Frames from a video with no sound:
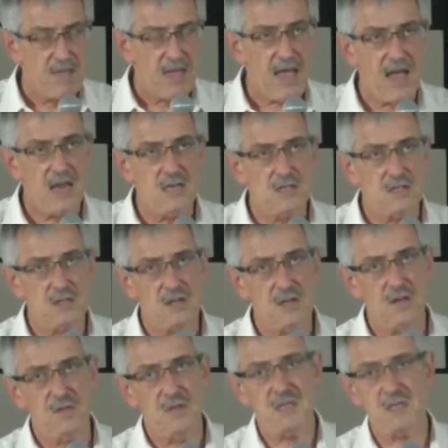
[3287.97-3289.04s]
And
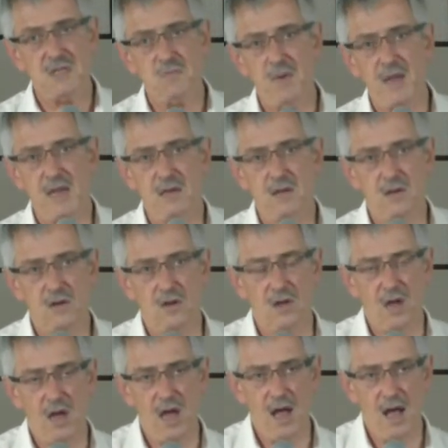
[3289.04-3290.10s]
this has been,
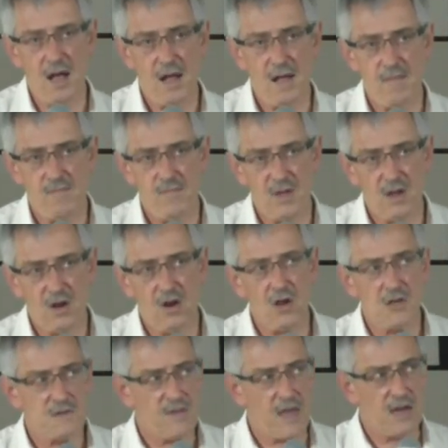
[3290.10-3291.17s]
a
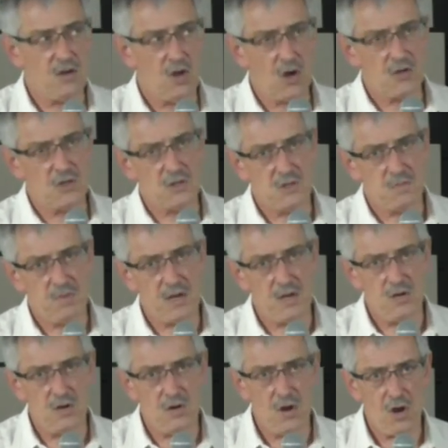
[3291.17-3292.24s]
lot of that knowledge has
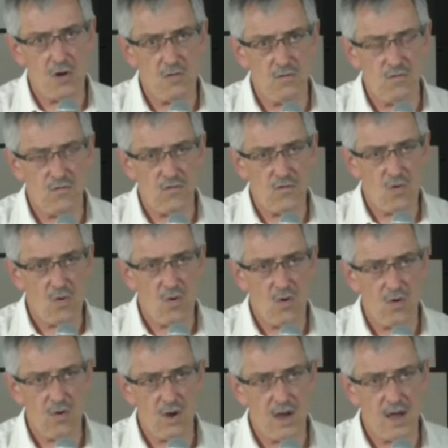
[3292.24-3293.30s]
been known
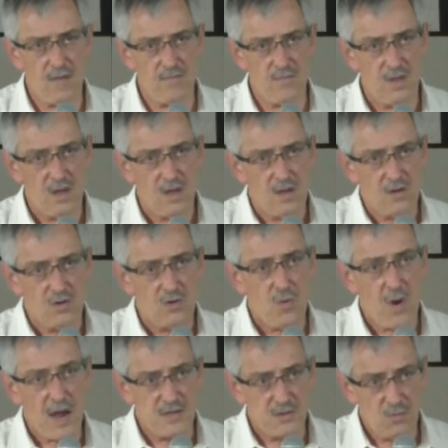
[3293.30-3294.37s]
for
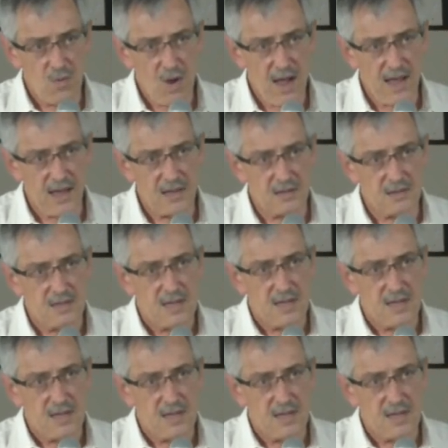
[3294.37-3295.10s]
quite a while.